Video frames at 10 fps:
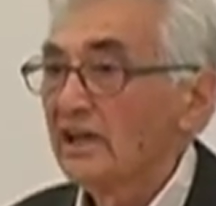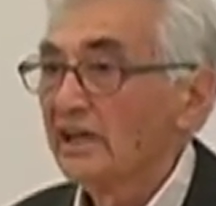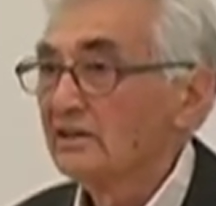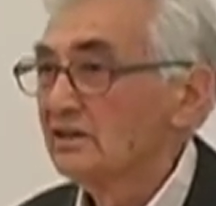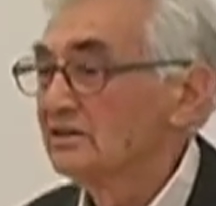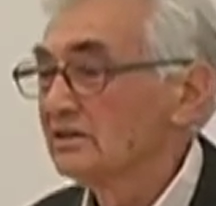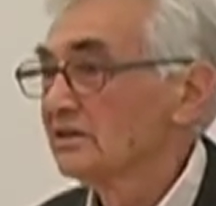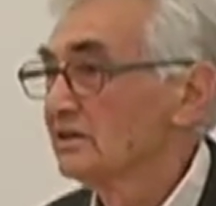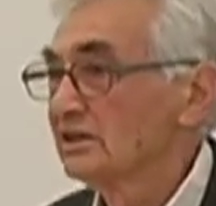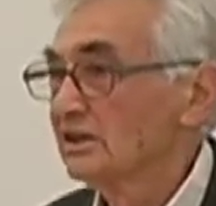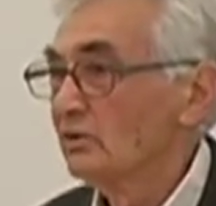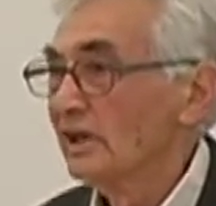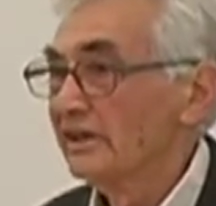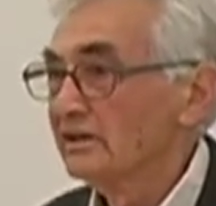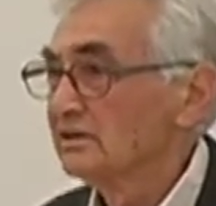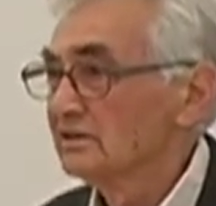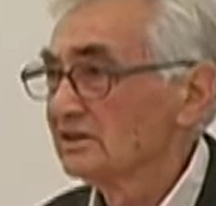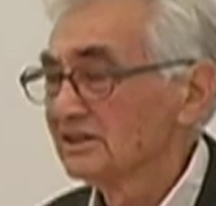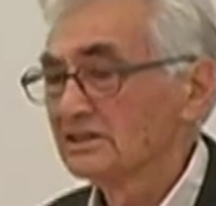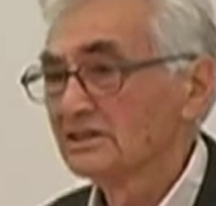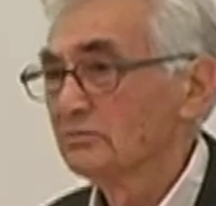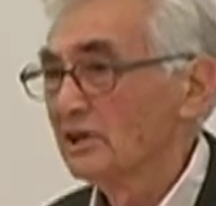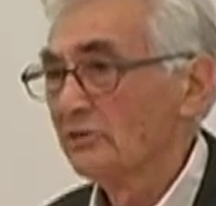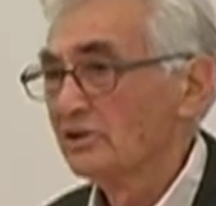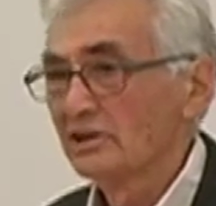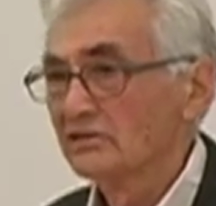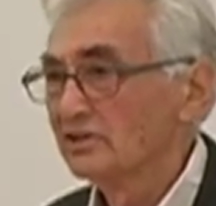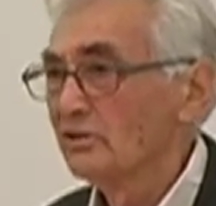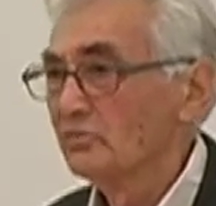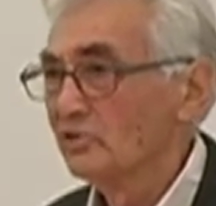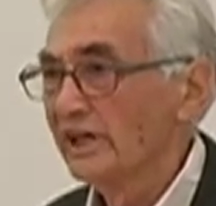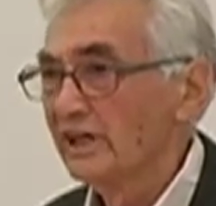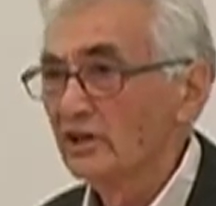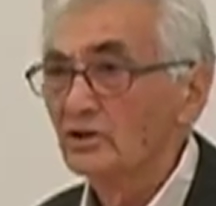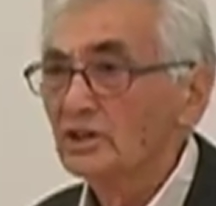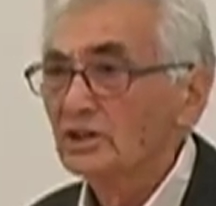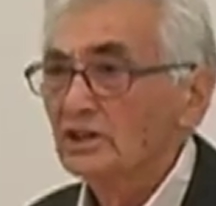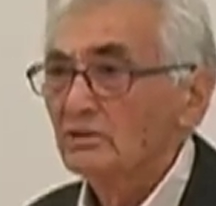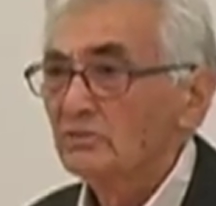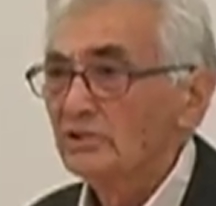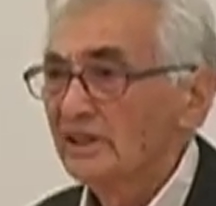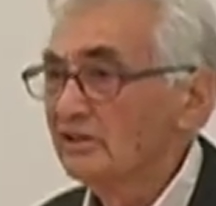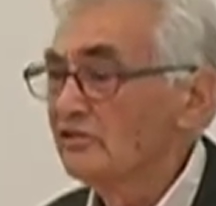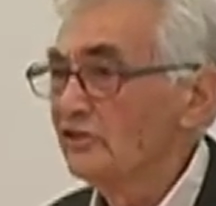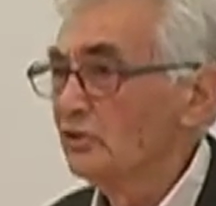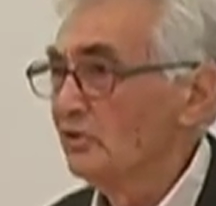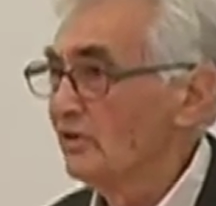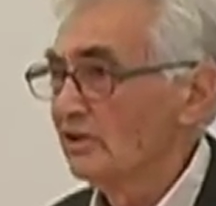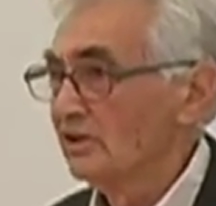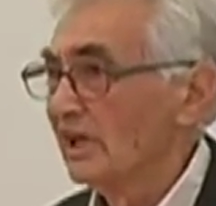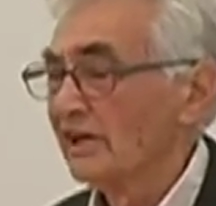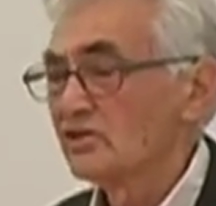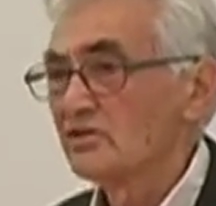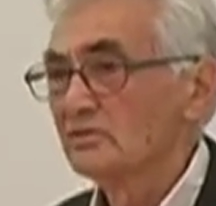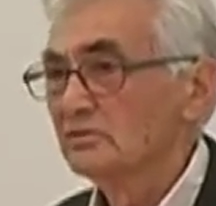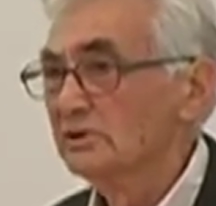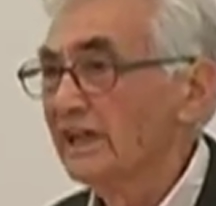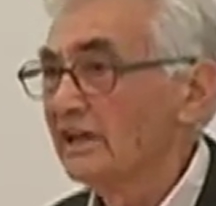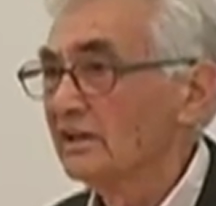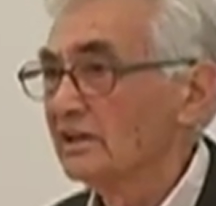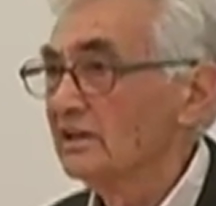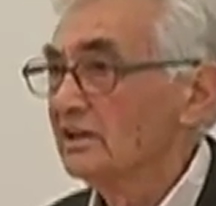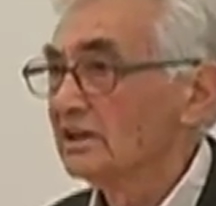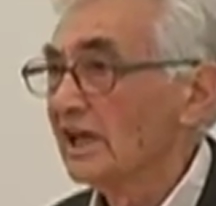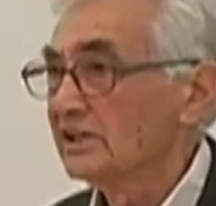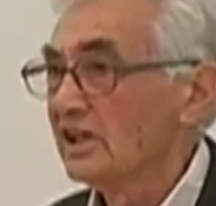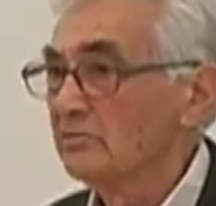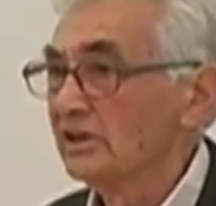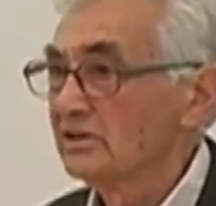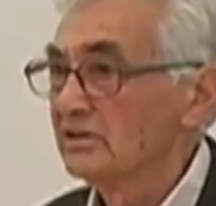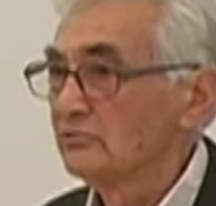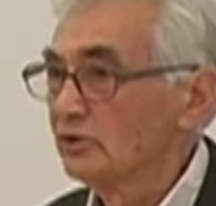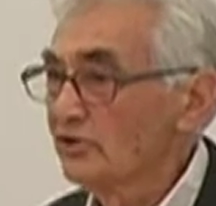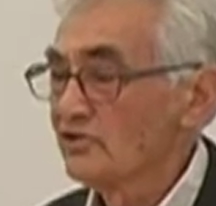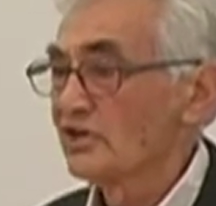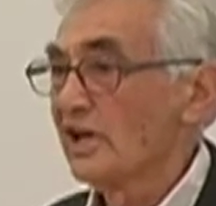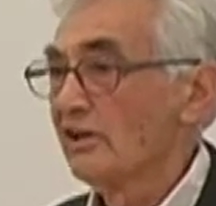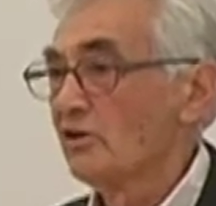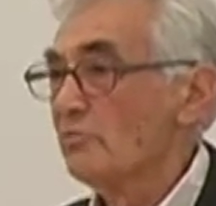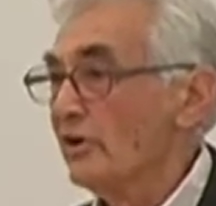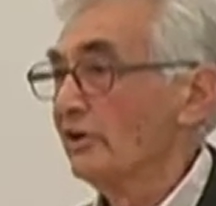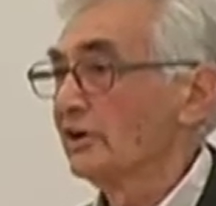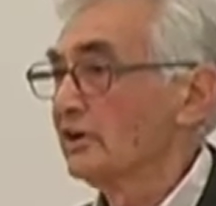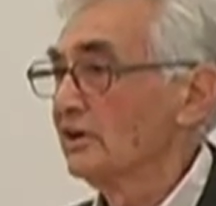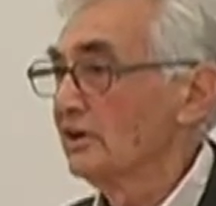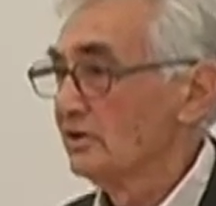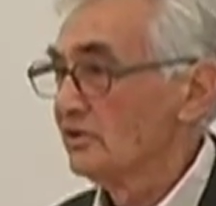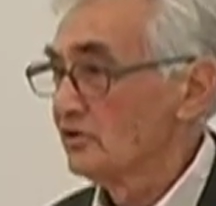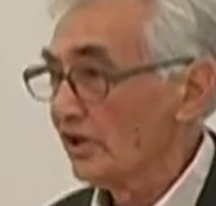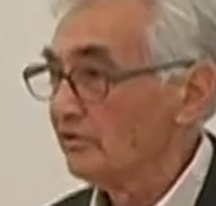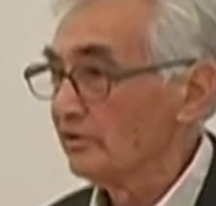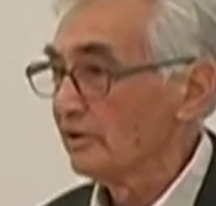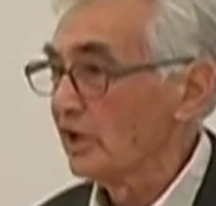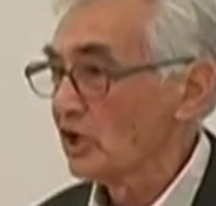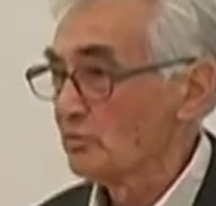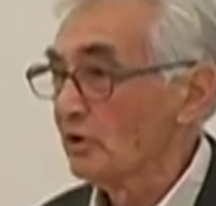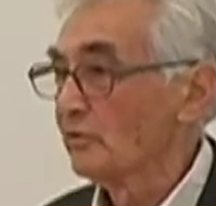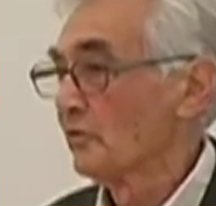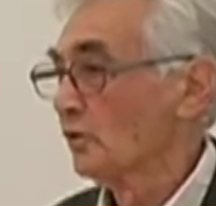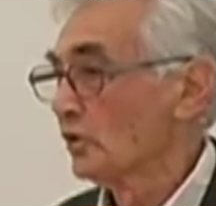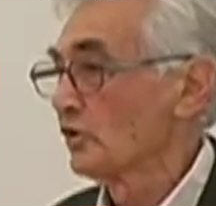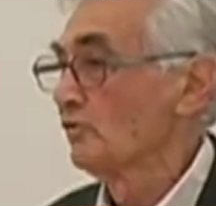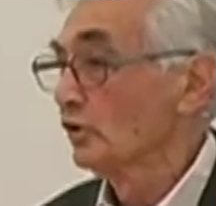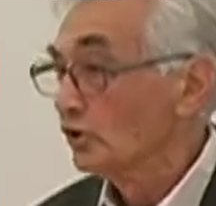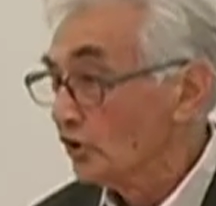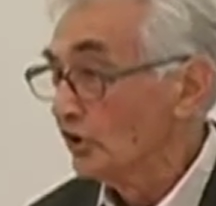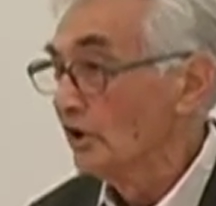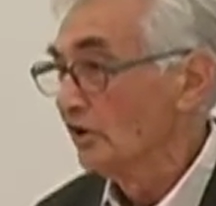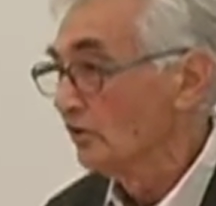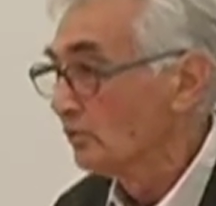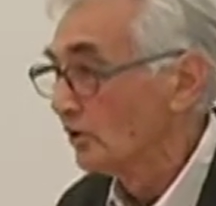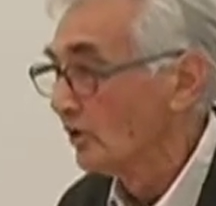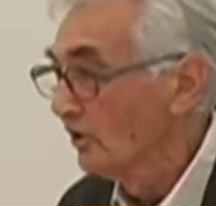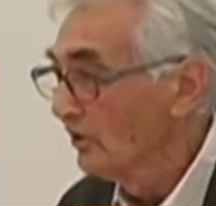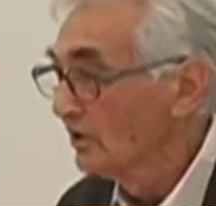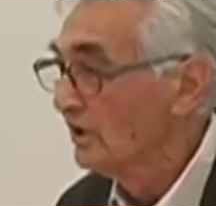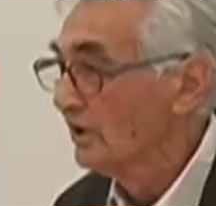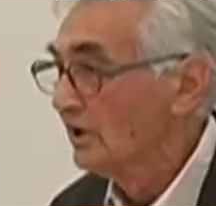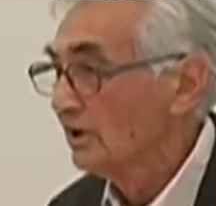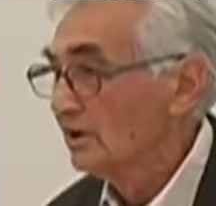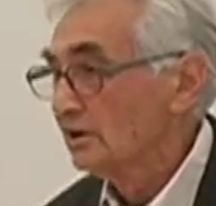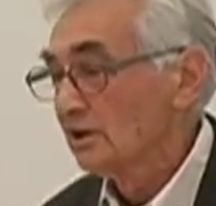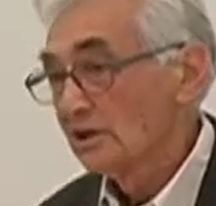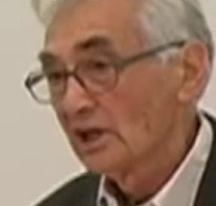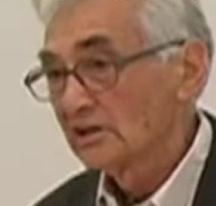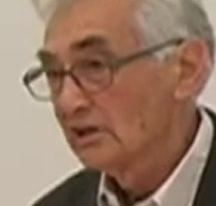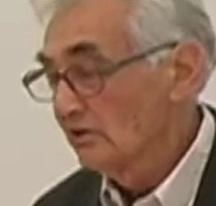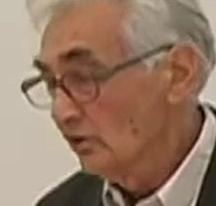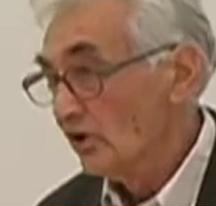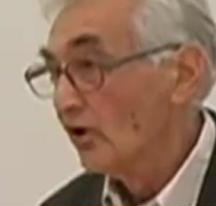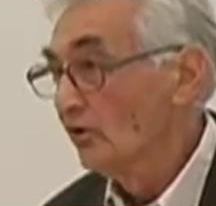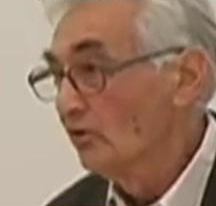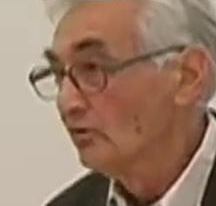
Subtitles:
And you know, I was on some radio interview last week, and the guy said, "But wouldn't you say that America generally has been a force for good in the world?" I said, "No."